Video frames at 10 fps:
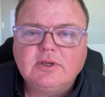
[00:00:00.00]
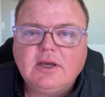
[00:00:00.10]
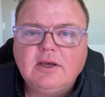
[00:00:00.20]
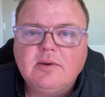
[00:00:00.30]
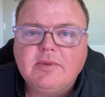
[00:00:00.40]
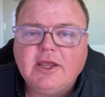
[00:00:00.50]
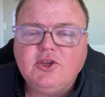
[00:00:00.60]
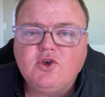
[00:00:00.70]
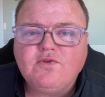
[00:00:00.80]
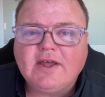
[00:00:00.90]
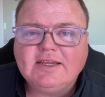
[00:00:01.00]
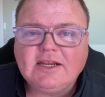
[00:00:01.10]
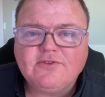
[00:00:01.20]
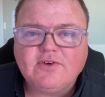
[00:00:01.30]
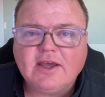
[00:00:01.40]
And you've
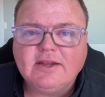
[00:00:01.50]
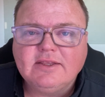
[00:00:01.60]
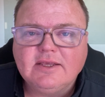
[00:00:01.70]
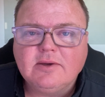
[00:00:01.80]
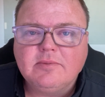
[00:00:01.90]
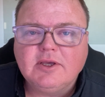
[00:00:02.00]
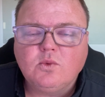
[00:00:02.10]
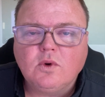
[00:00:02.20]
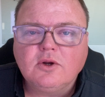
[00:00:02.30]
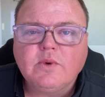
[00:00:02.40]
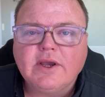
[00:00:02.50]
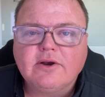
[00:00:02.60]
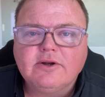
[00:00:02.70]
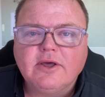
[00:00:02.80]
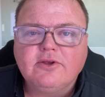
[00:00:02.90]
identified them in one way or
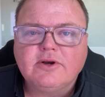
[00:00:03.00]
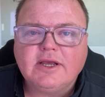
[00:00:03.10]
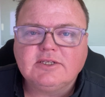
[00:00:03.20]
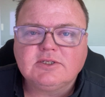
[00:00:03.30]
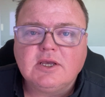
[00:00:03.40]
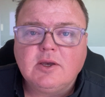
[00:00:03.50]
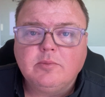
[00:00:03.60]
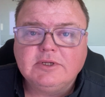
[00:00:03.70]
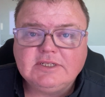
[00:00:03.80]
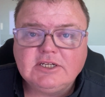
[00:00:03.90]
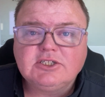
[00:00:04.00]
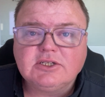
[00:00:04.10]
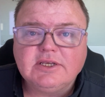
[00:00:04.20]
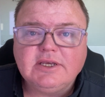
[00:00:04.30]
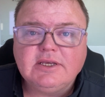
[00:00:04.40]
another as
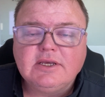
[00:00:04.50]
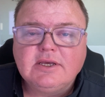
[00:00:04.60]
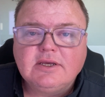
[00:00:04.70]
potentially